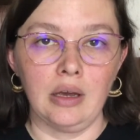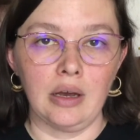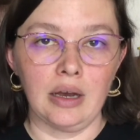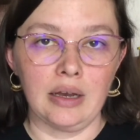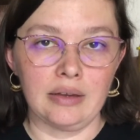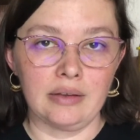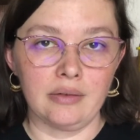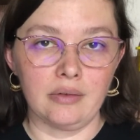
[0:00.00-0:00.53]
I
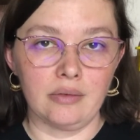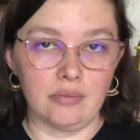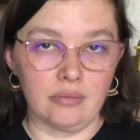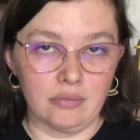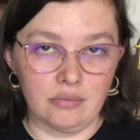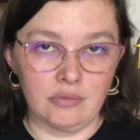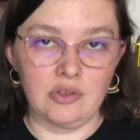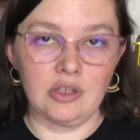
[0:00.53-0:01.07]

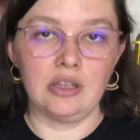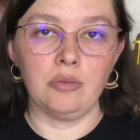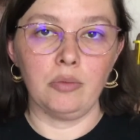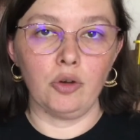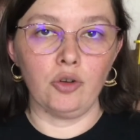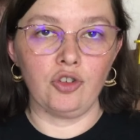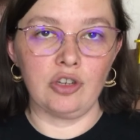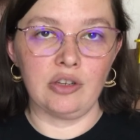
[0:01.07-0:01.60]
did the
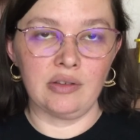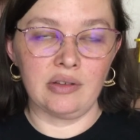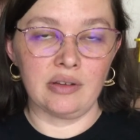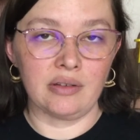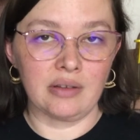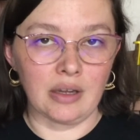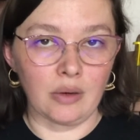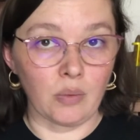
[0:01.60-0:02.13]
motions and
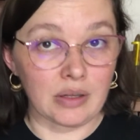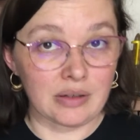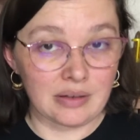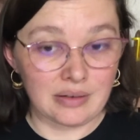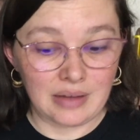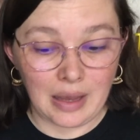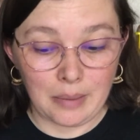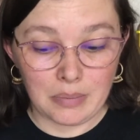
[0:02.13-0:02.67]
said, what does
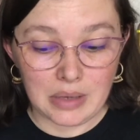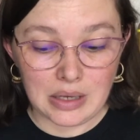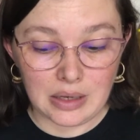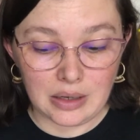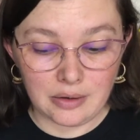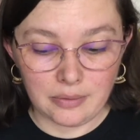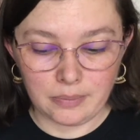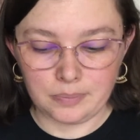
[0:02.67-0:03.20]
that
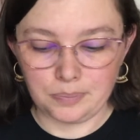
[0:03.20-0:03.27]
mean?